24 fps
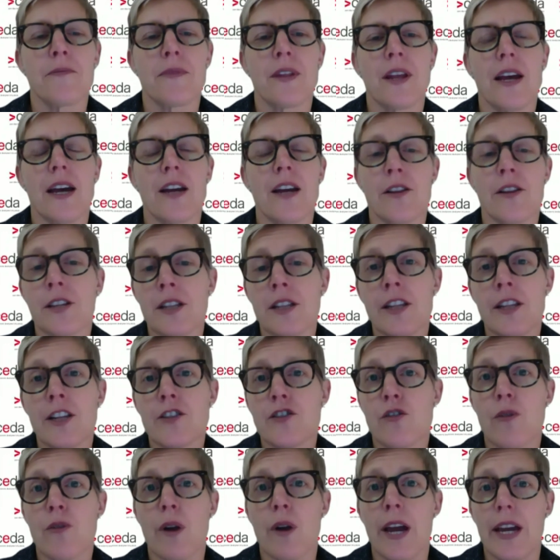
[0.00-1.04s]
And I think that's
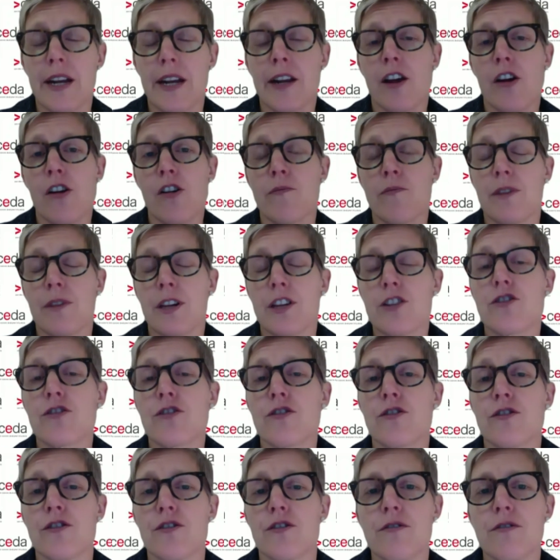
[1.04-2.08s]
great, and I hope they
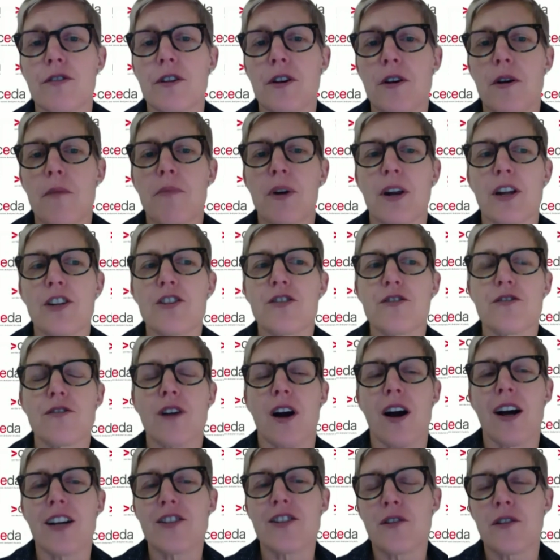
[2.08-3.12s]
do. But
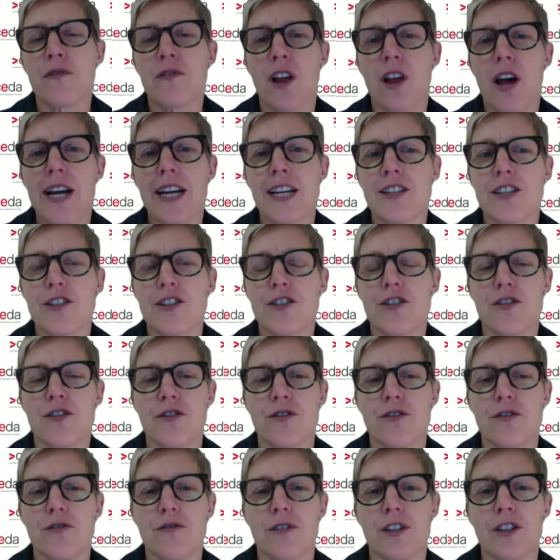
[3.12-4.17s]
I sort of likened it to
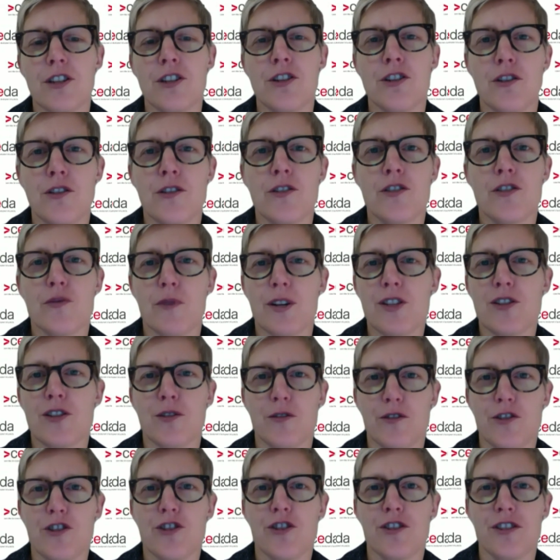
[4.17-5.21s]
your New Year's
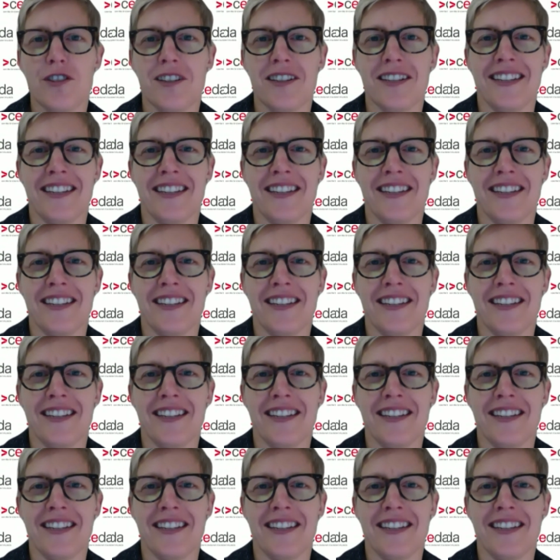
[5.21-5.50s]
resolution.